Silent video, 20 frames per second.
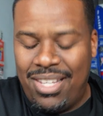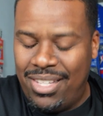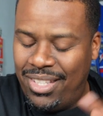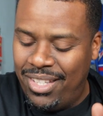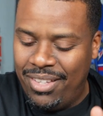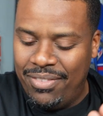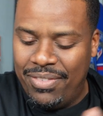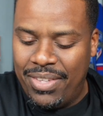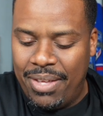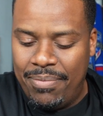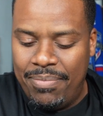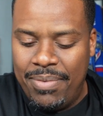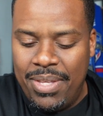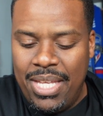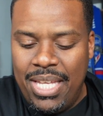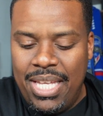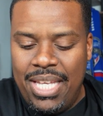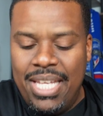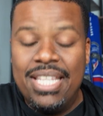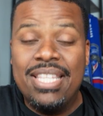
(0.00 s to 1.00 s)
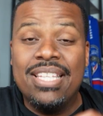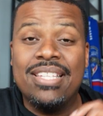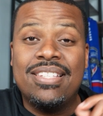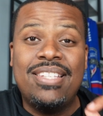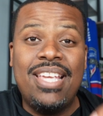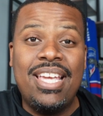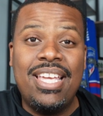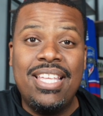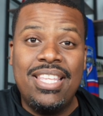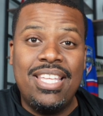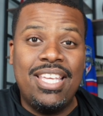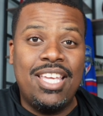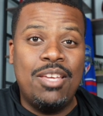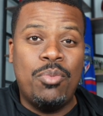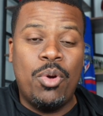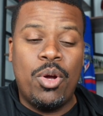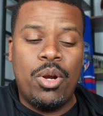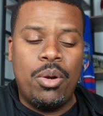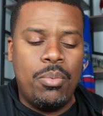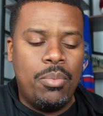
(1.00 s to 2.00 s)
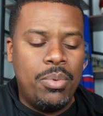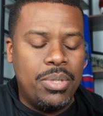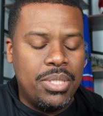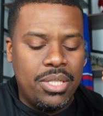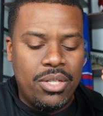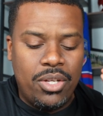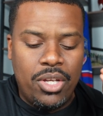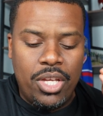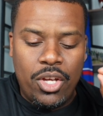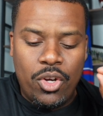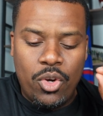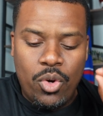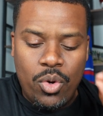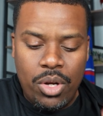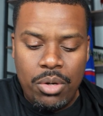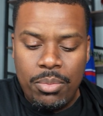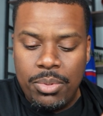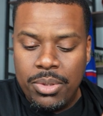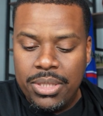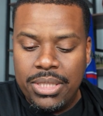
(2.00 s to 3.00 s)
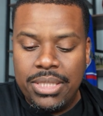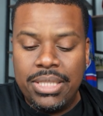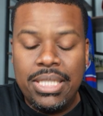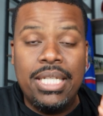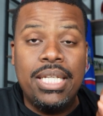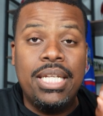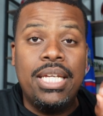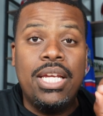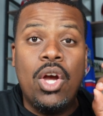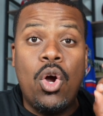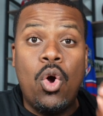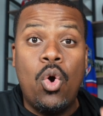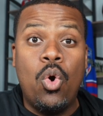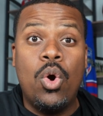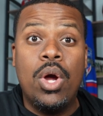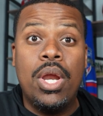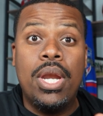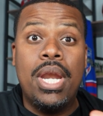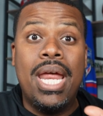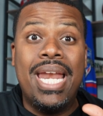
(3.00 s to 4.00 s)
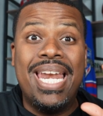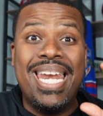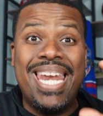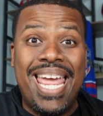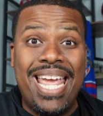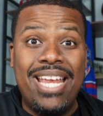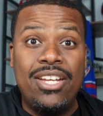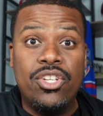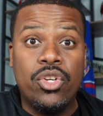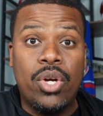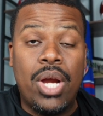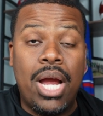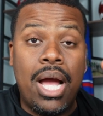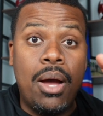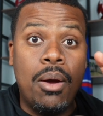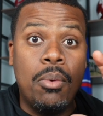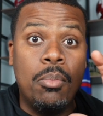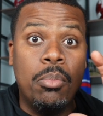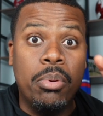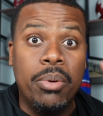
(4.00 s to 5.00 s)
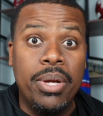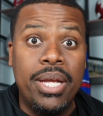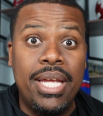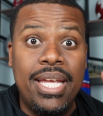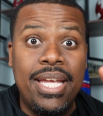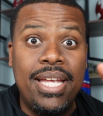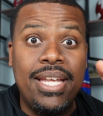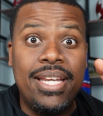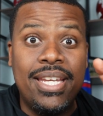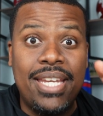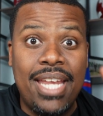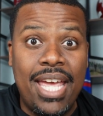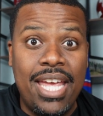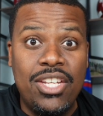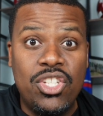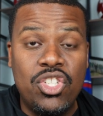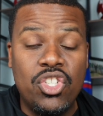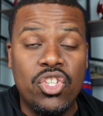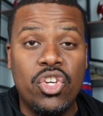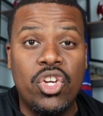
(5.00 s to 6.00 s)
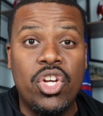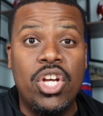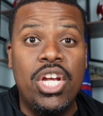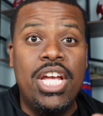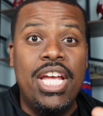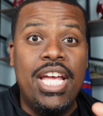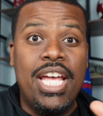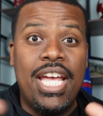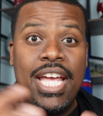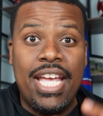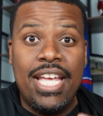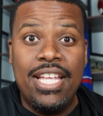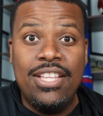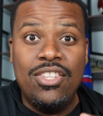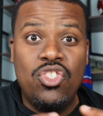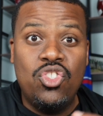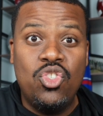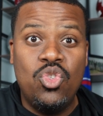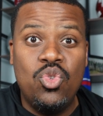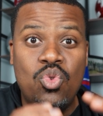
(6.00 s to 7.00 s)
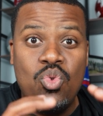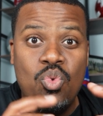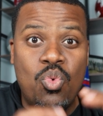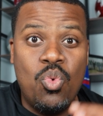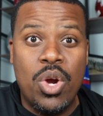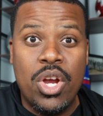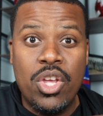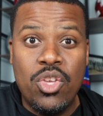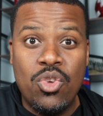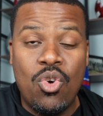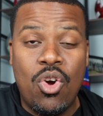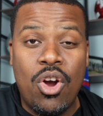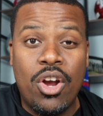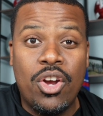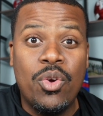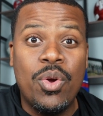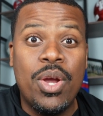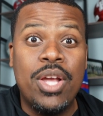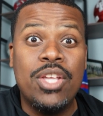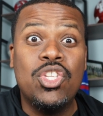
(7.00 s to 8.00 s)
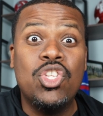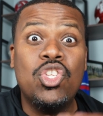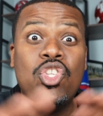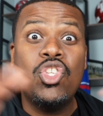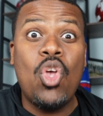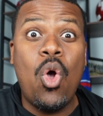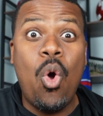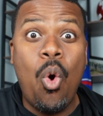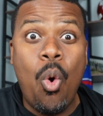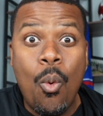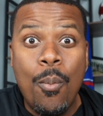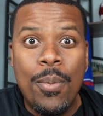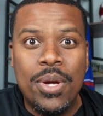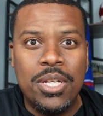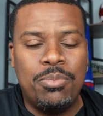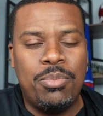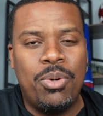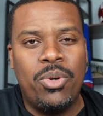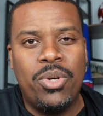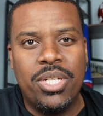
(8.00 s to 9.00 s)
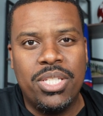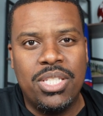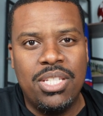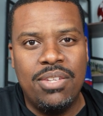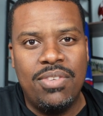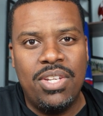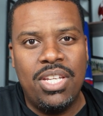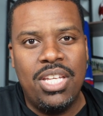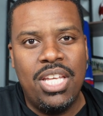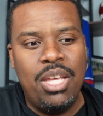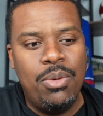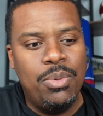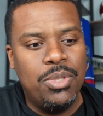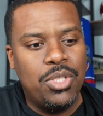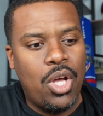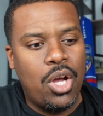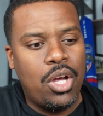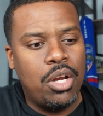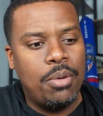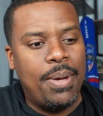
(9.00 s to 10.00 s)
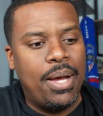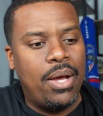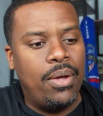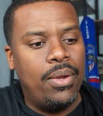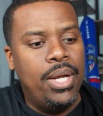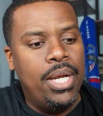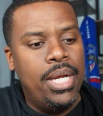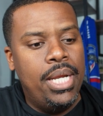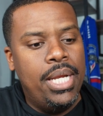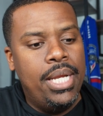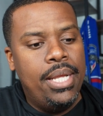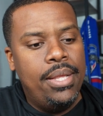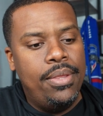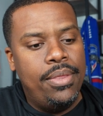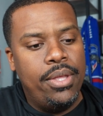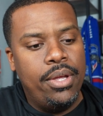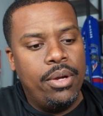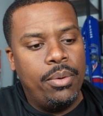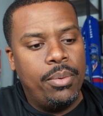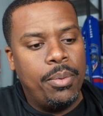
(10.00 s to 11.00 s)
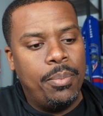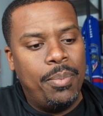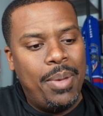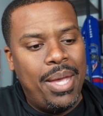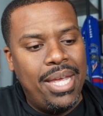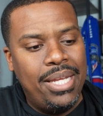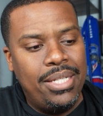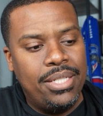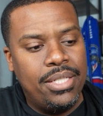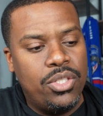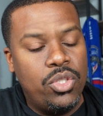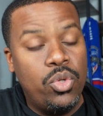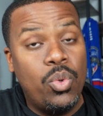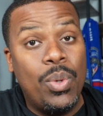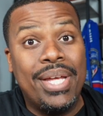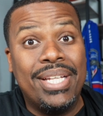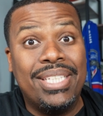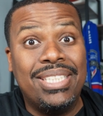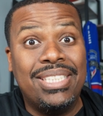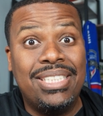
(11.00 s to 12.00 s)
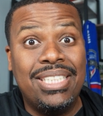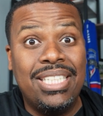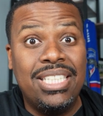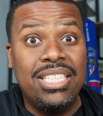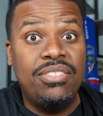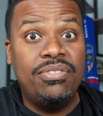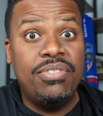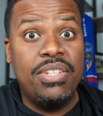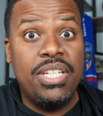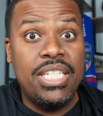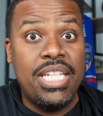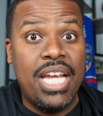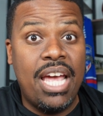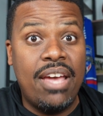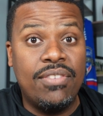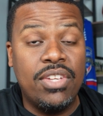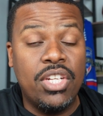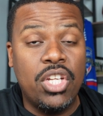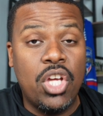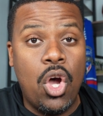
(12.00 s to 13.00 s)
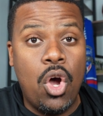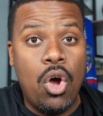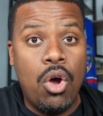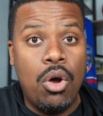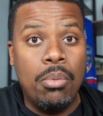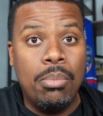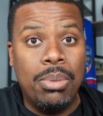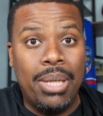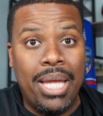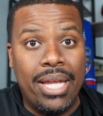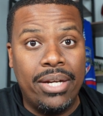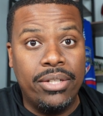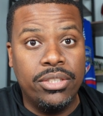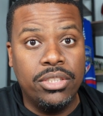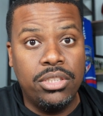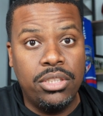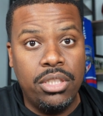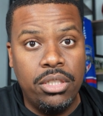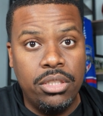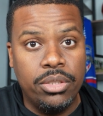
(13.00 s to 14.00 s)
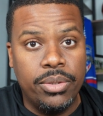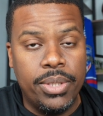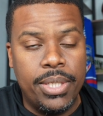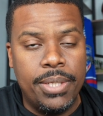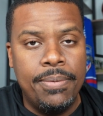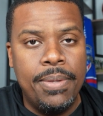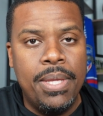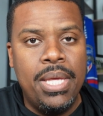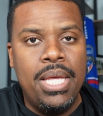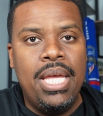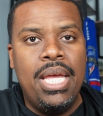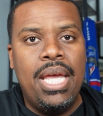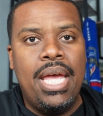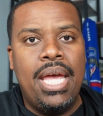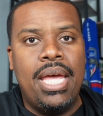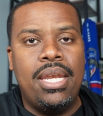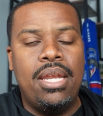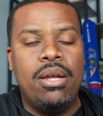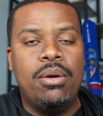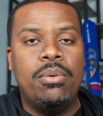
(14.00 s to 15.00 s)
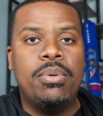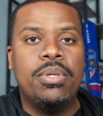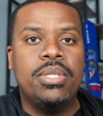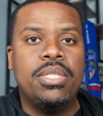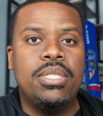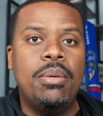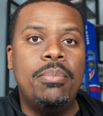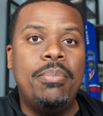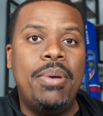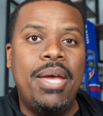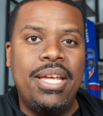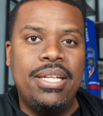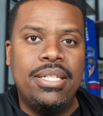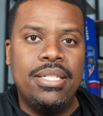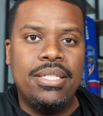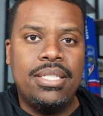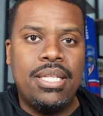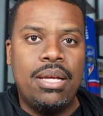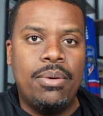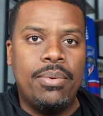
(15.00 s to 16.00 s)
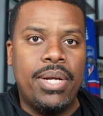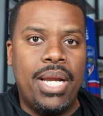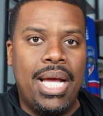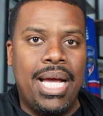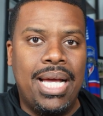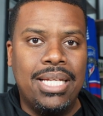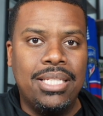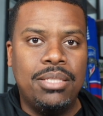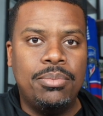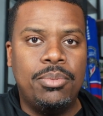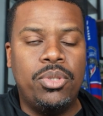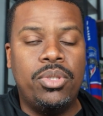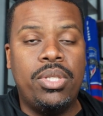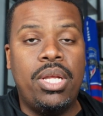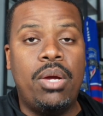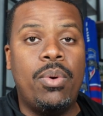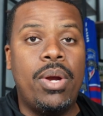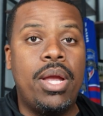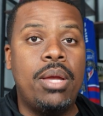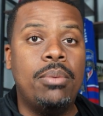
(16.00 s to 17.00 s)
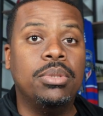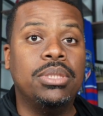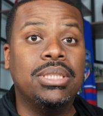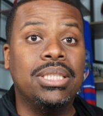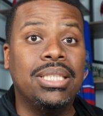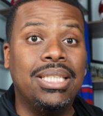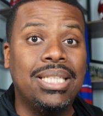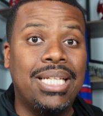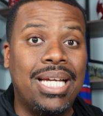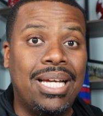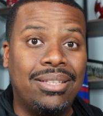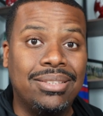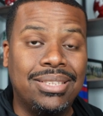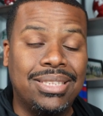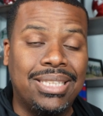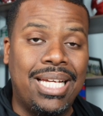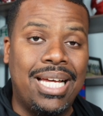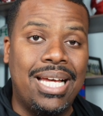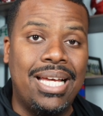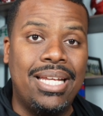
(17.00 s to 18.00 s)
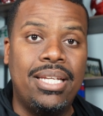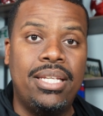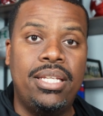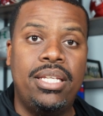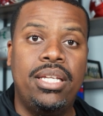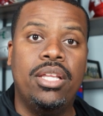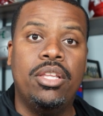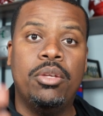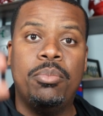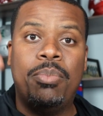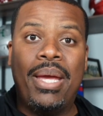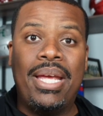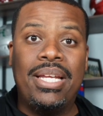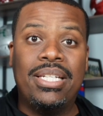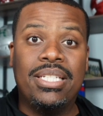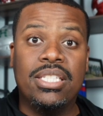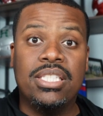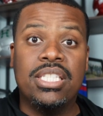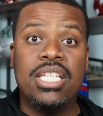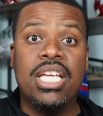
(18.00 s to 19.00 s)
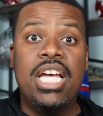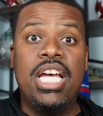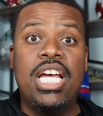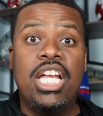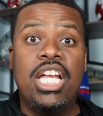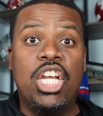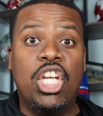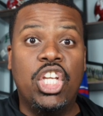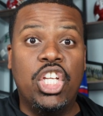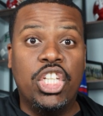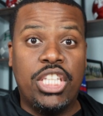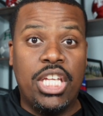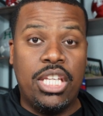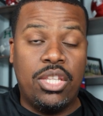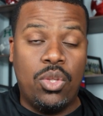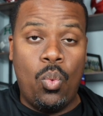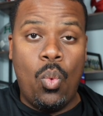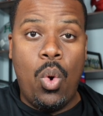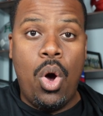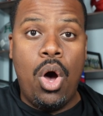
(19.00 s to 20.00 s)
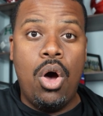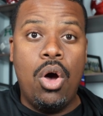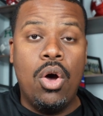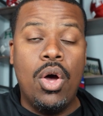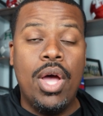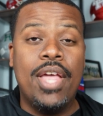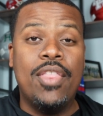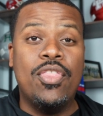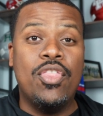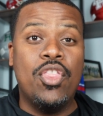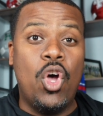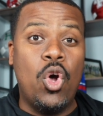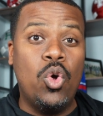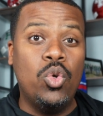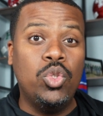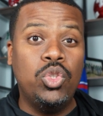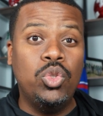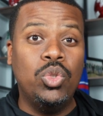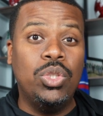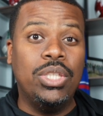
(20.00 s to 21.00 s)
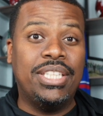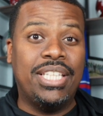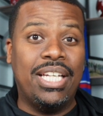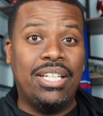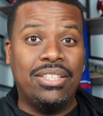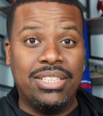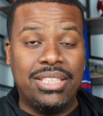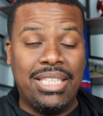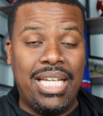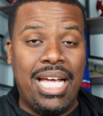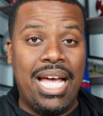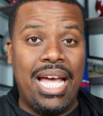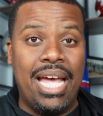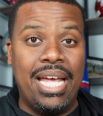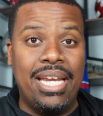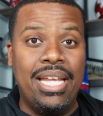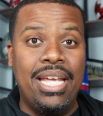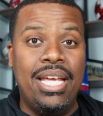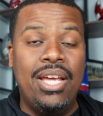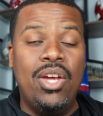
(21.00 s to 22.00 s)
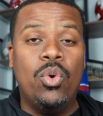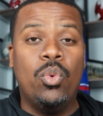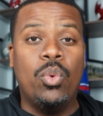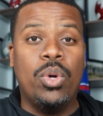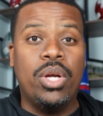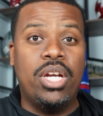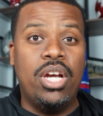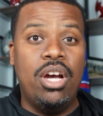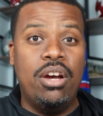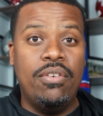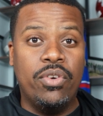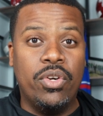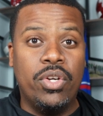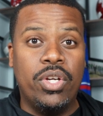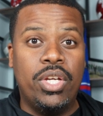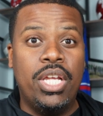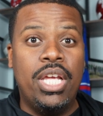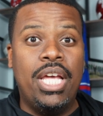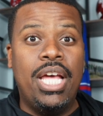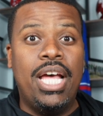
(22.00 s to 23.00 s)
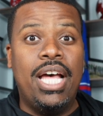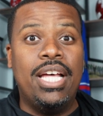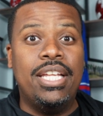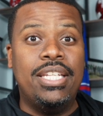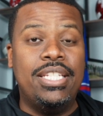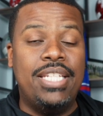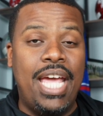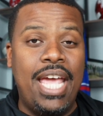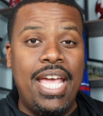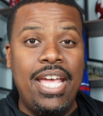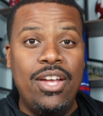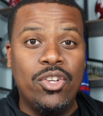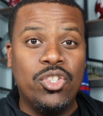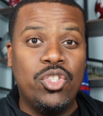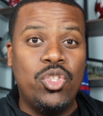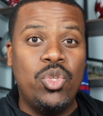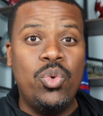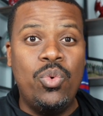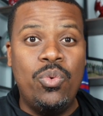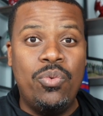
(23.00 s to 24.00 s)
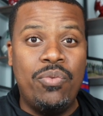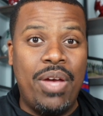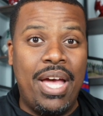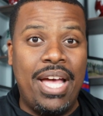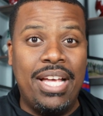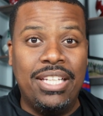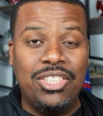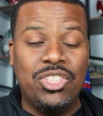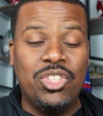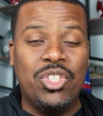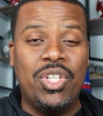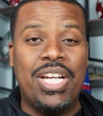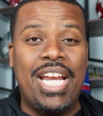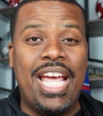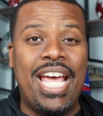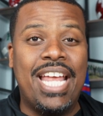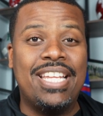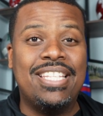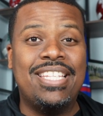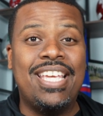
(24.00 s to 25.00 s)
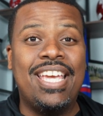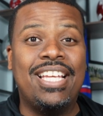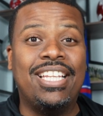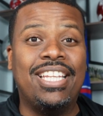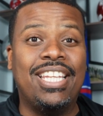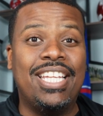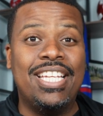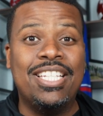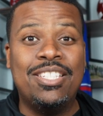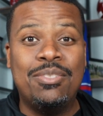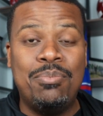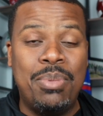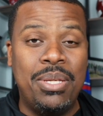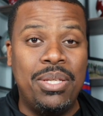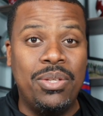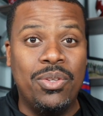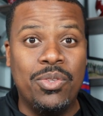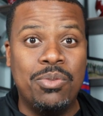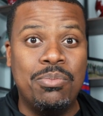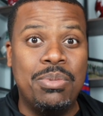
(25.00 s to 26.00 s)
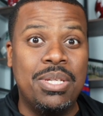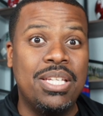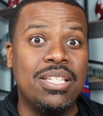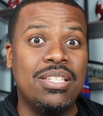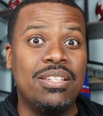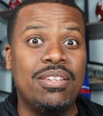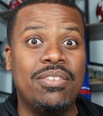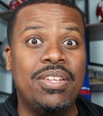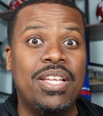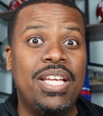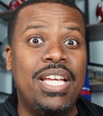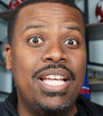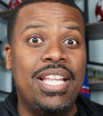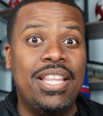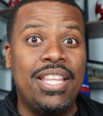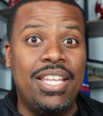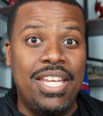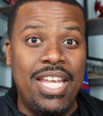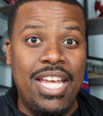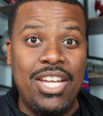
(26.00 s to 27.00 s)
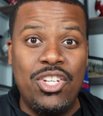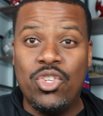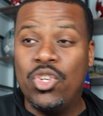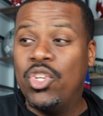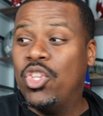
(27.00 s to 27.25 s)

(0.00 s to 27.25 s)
I love that. The second thing he brought up was an incredible study on nature, how bringing nature into where you are creates so much productivity. He was talking about there were patients who had just finished having gallbladder surgery. And there were some patients that were in the hospital that were able to look outside, and the other patients looked at the wall. And those who looked outside recovered a day or two faster and had to take less pills because of the nature.